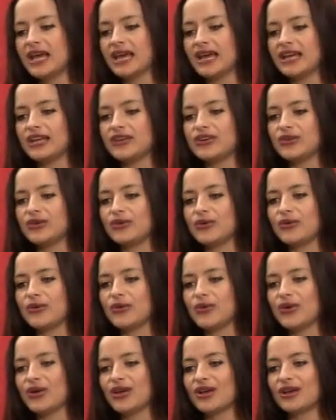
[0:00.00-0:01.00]
into
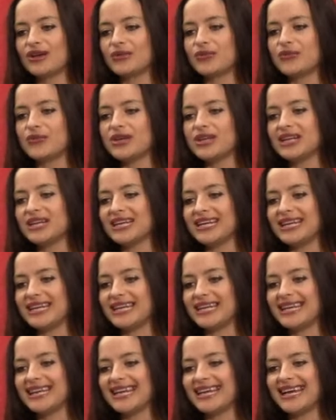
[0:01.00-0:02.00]

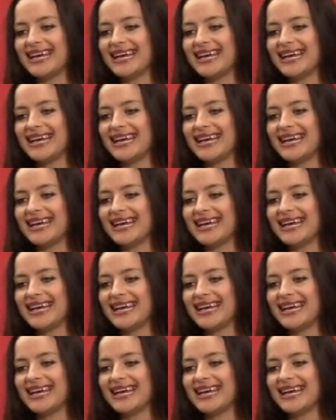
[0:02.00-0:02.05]
really